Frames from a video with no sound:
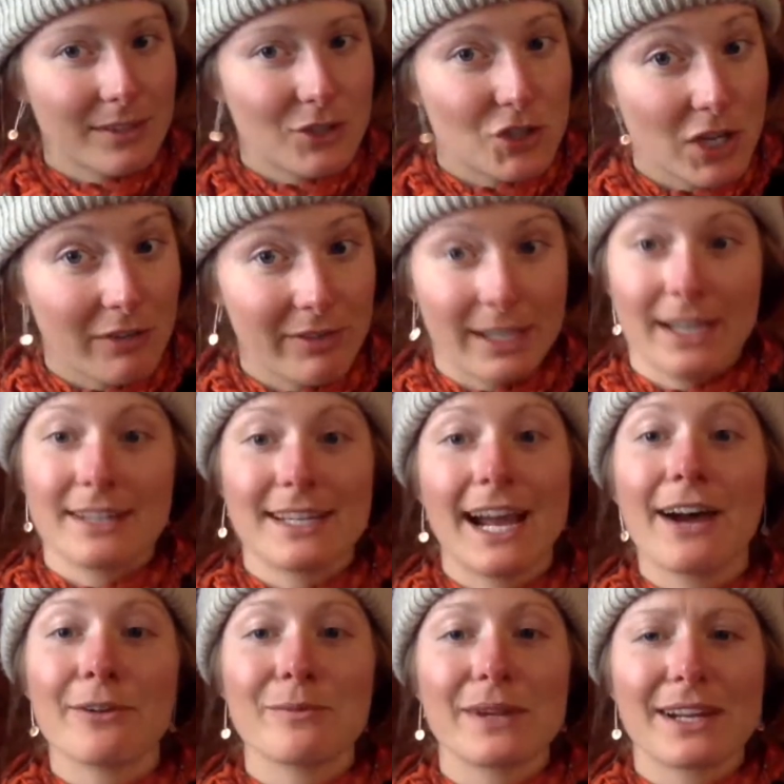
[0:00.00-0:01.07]
shoving it
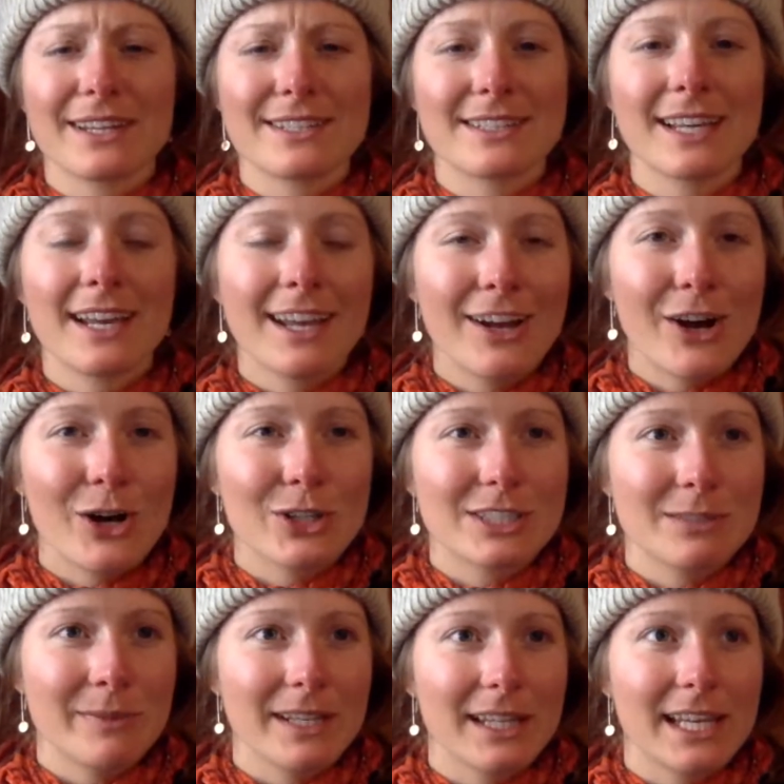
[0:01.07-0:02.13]
down, because
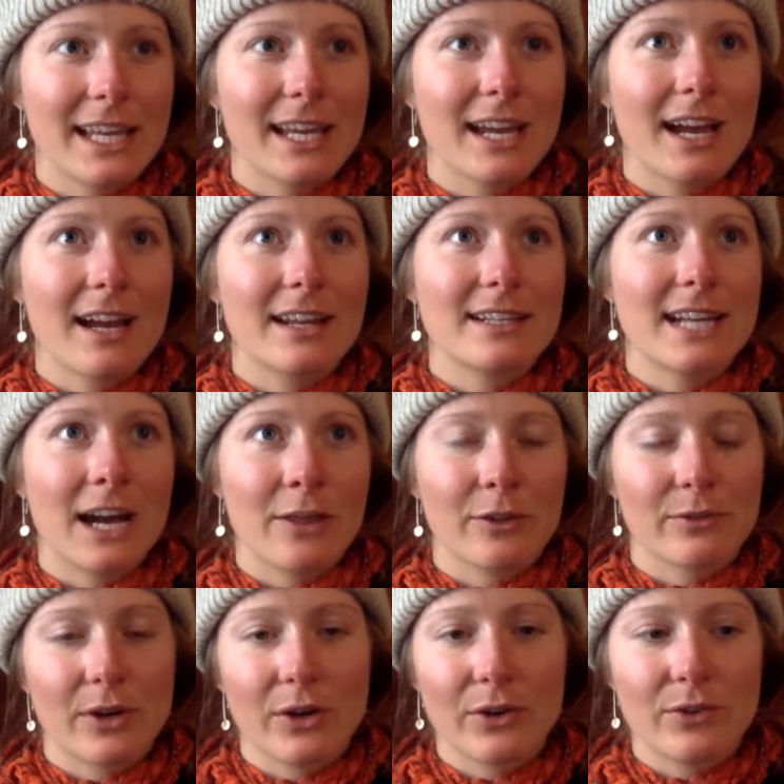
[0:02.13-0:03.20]
ultimately down
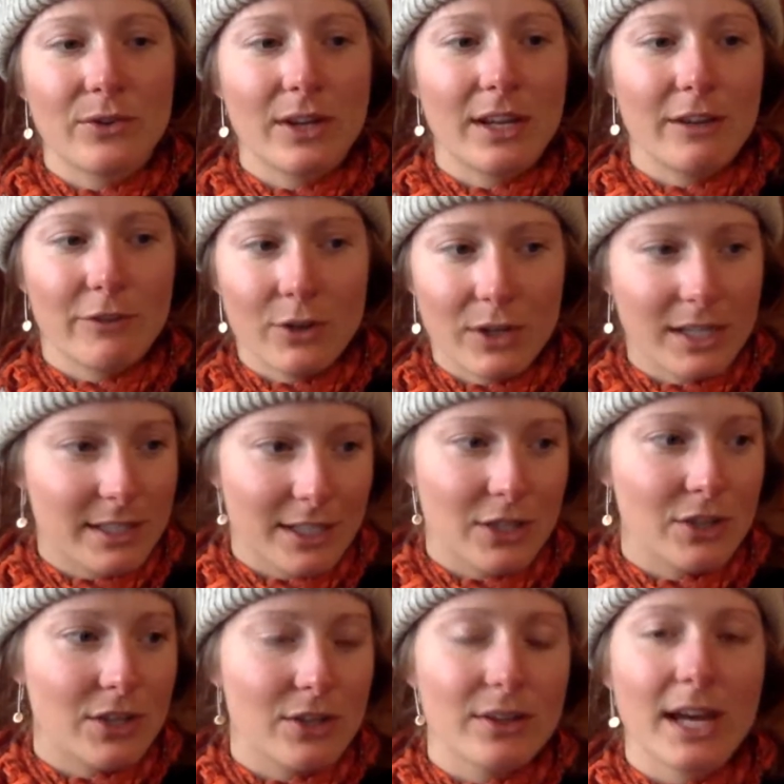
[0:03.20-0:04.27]
the road, if you
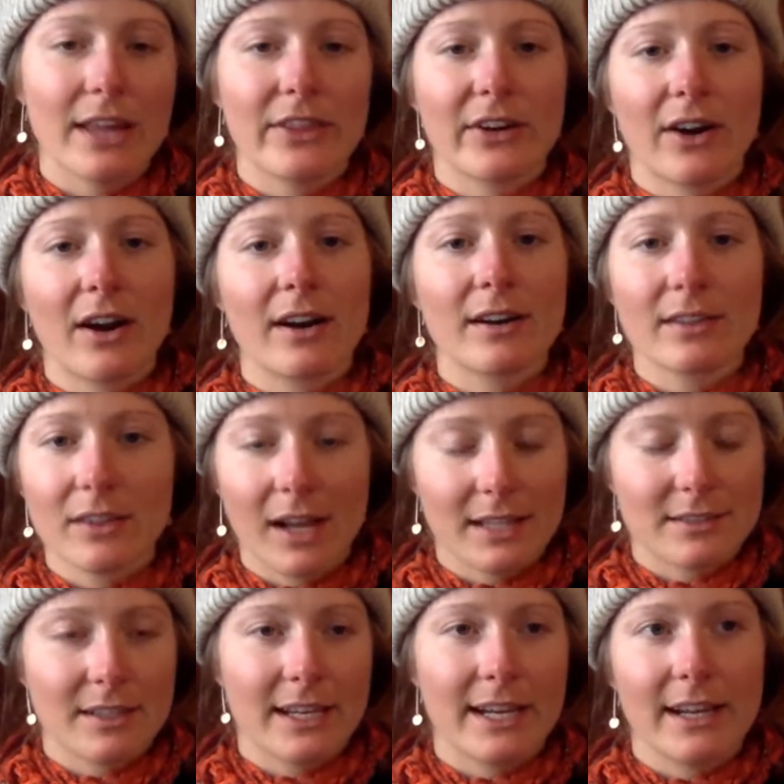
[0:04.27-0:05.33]
continue to do that, there are
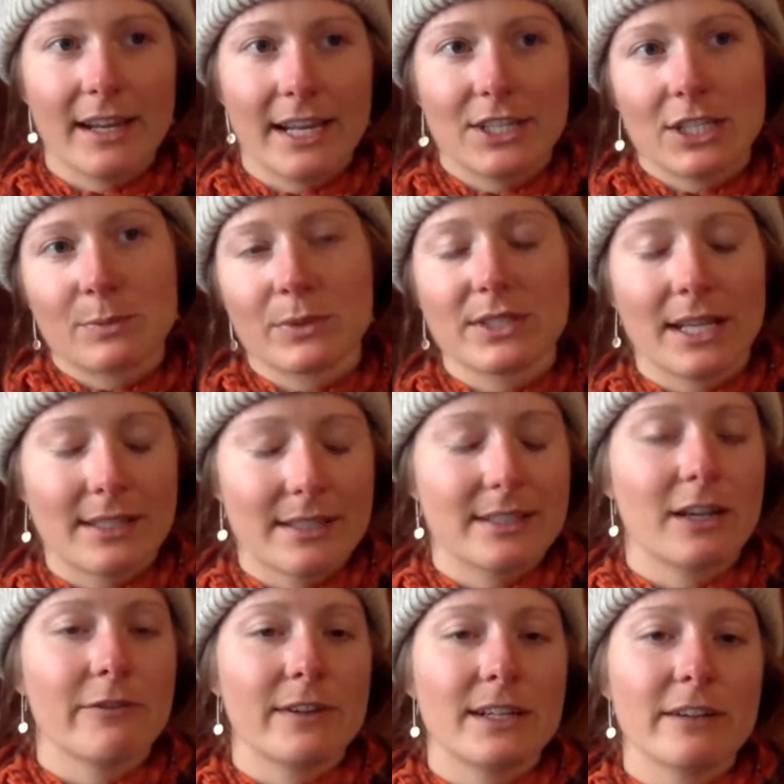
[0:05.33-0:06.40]
lots, it just presents
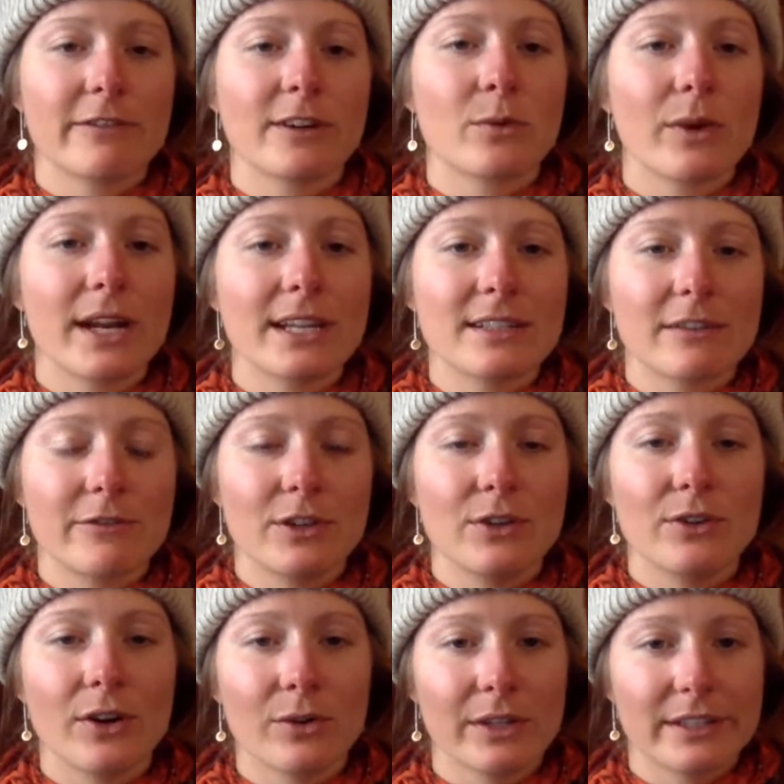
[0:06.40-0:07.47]
itself in different ways if
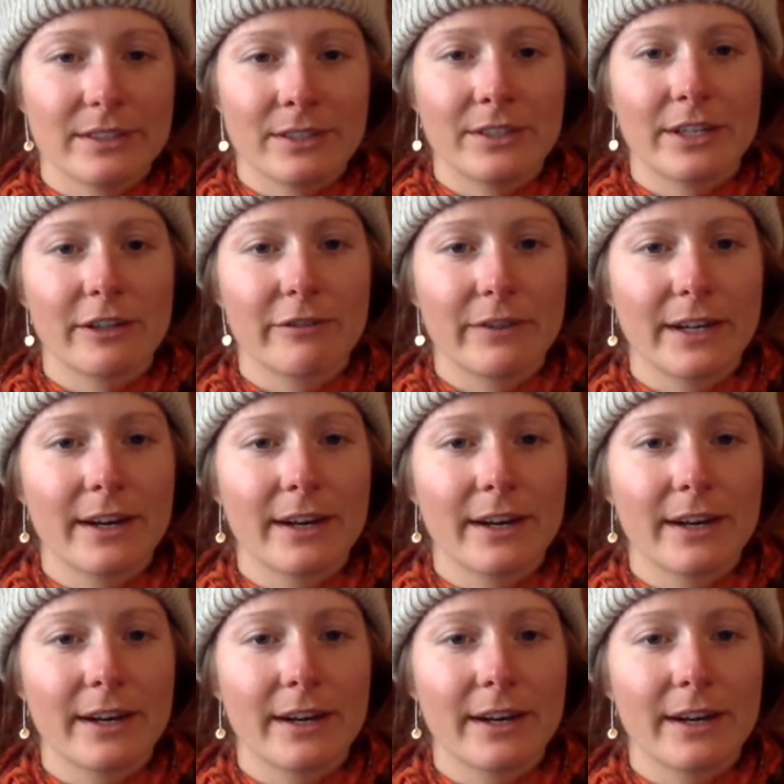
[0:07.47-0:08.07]
you don't listen to your